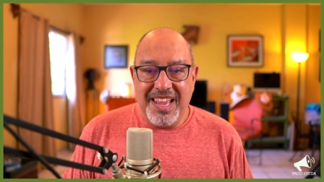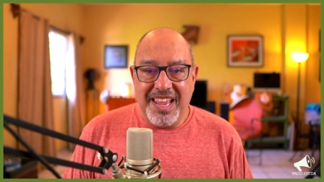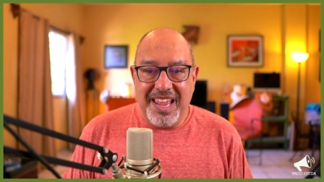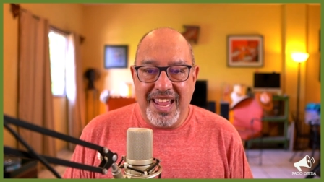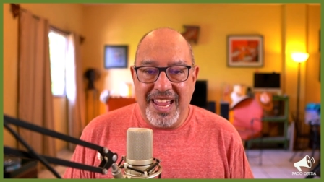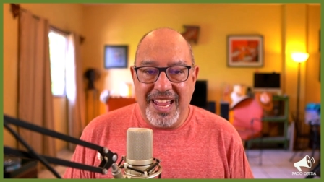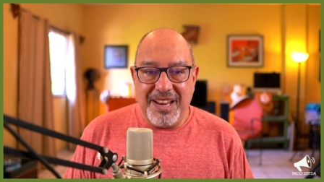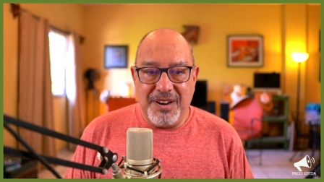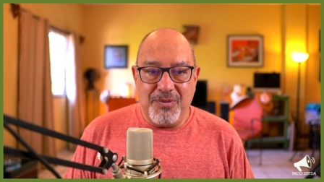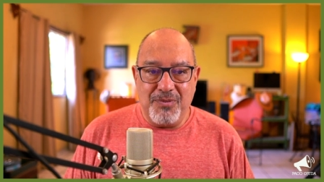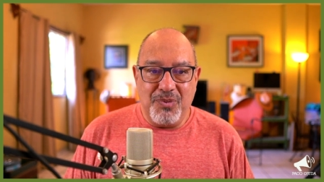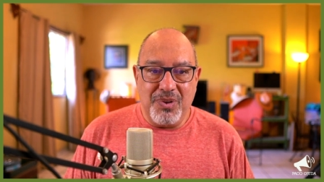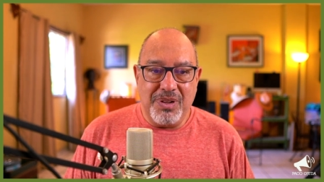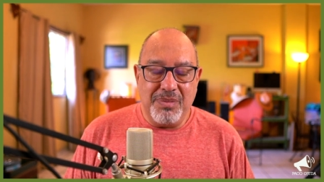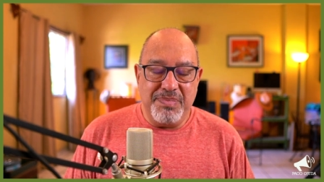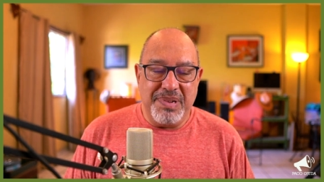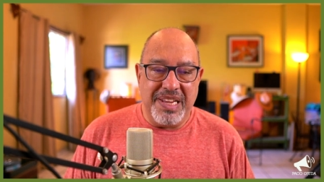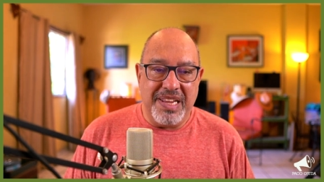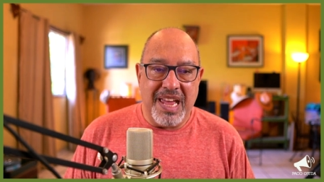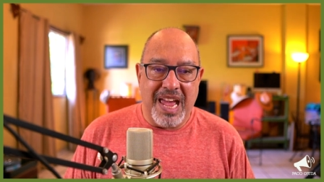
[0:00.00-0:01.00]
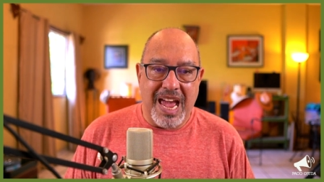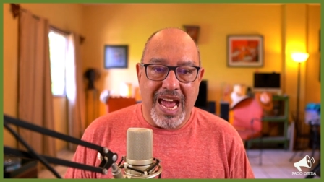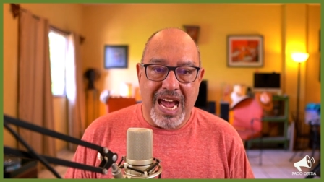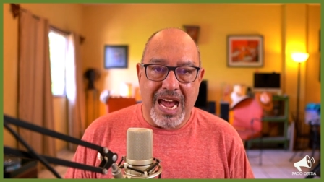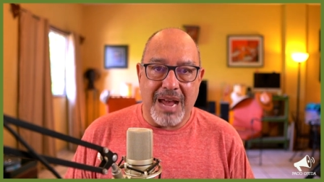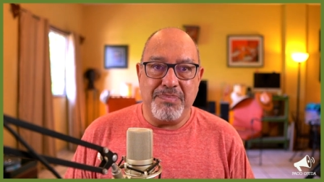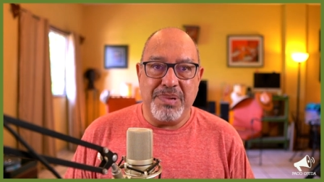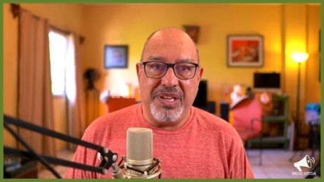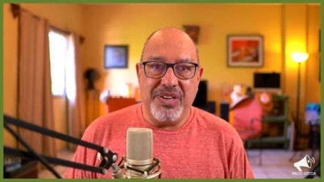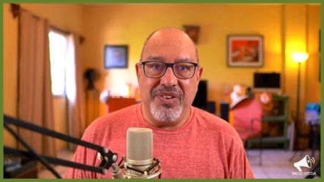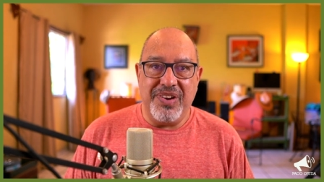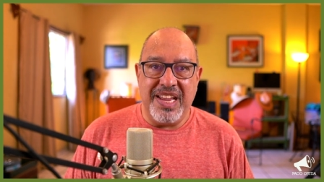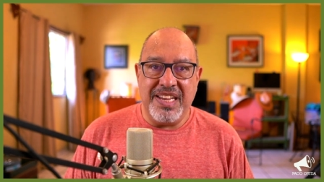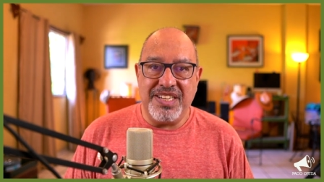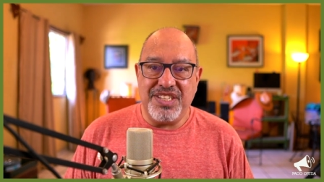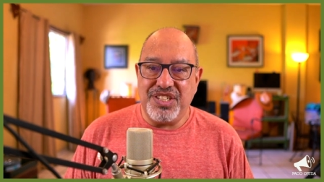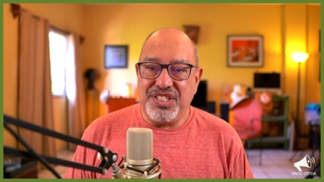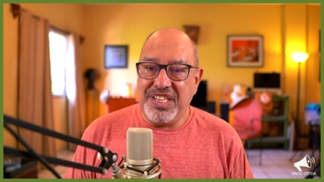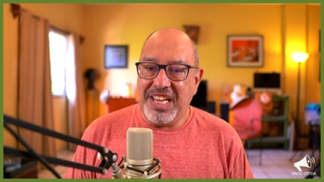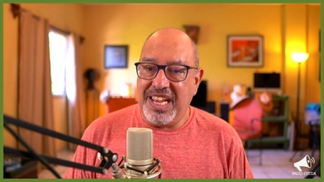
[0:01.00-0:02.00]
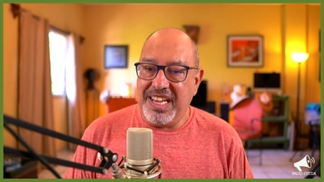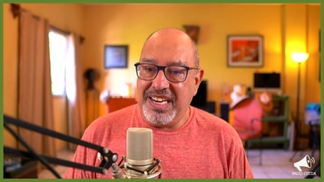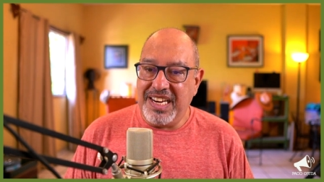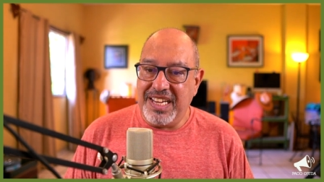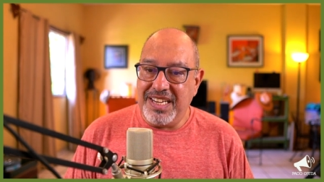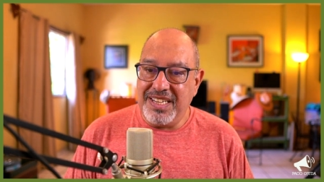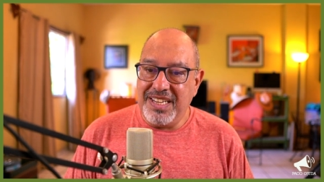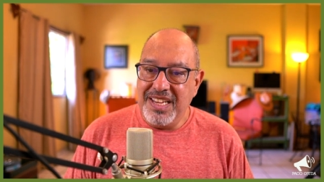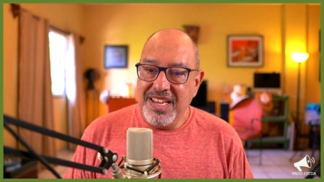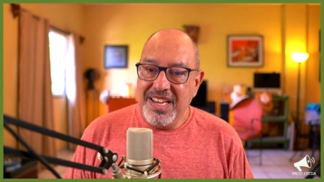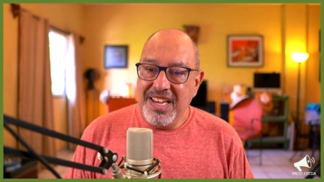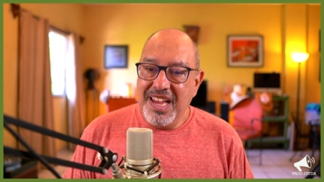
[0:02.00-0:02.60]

and we'll be happy to entertain it.